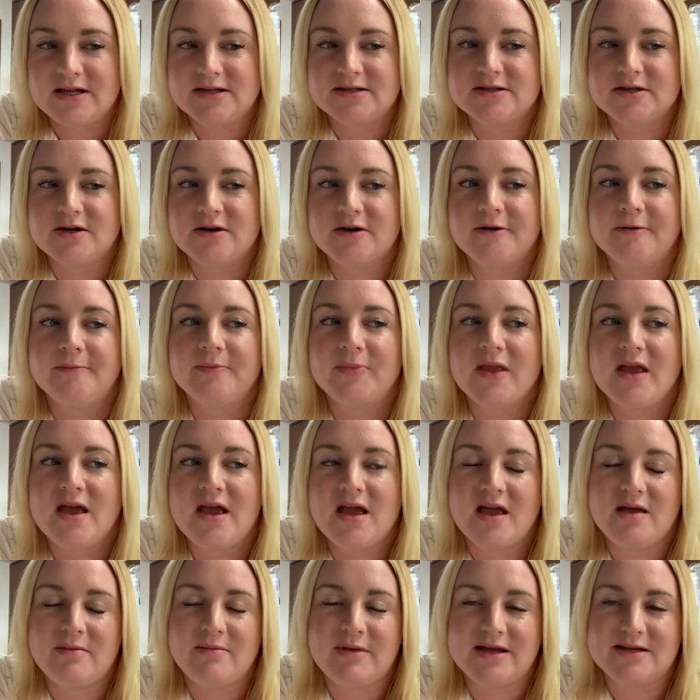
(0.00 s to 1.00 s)
So
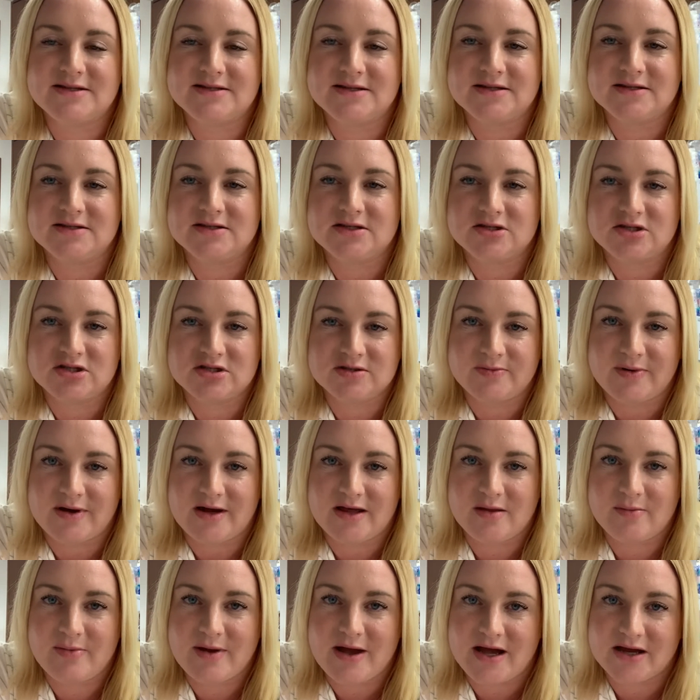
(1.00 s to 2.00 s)
it makes sense to just
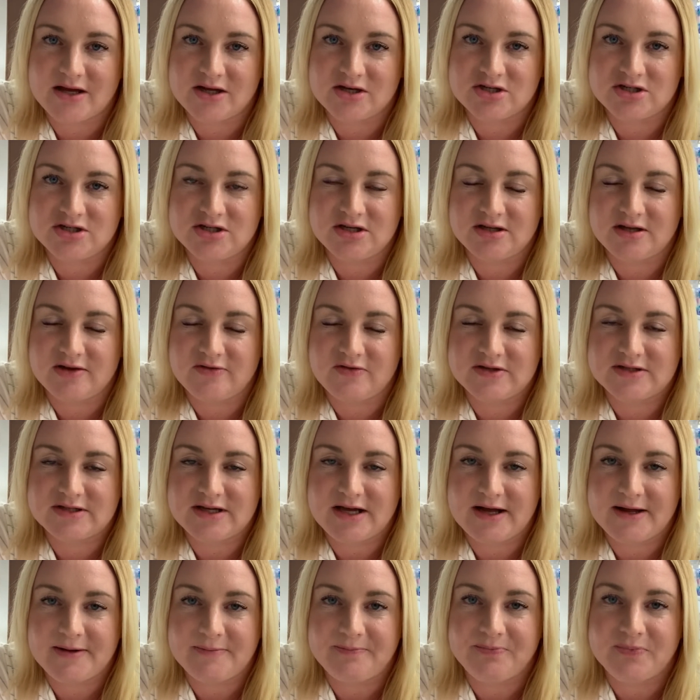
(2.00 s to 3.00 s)
buy the package deal every
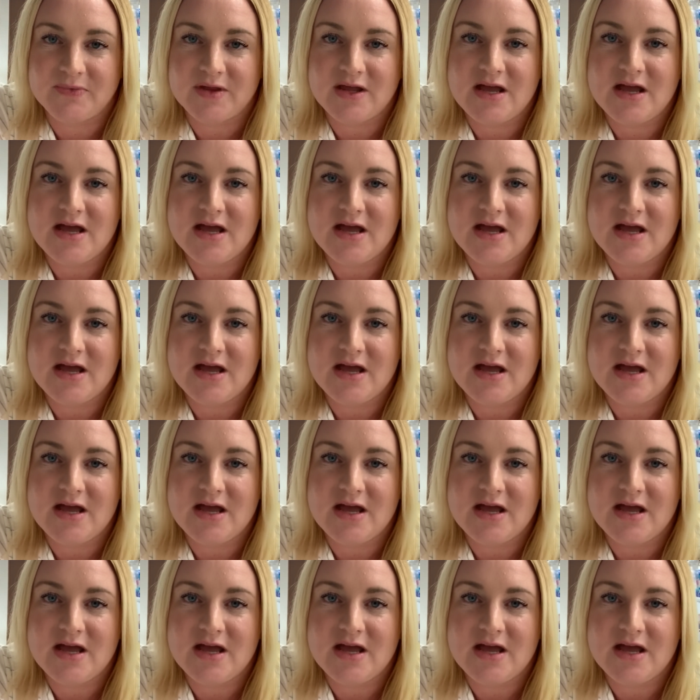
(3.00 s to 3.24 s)
time.